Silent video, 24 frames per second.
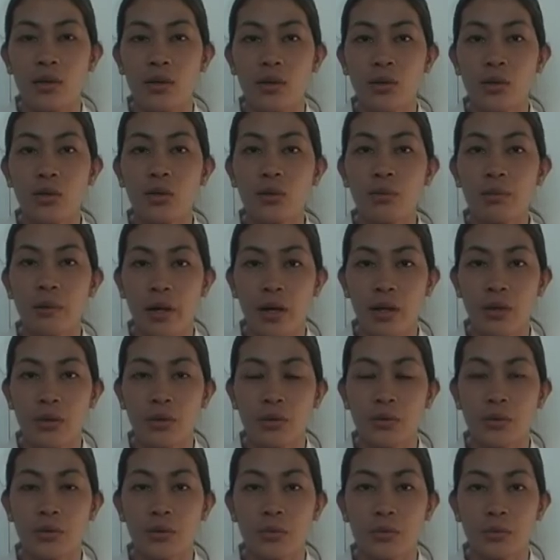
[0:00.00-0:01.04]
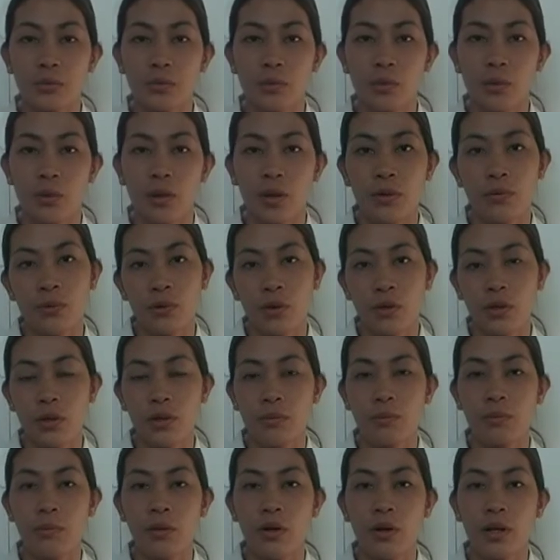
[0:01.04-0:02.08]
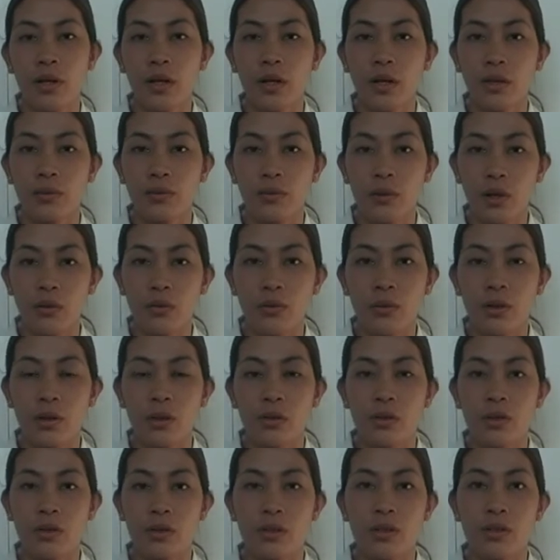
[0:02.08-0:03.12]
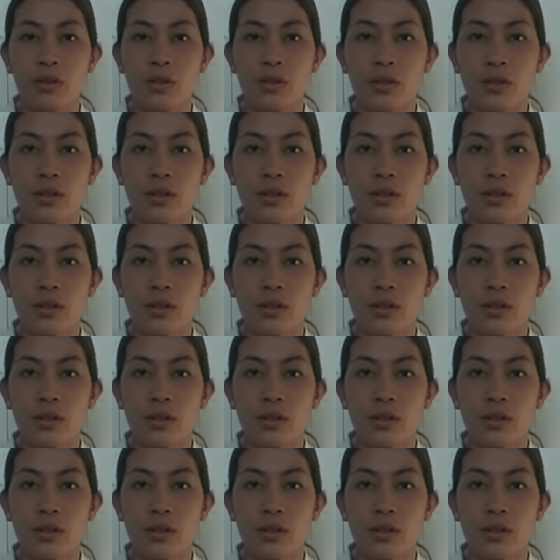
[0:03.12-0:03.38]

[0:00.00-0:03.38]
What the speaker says: 2 prayer rooms. 1 for the boy and 1 for the girls.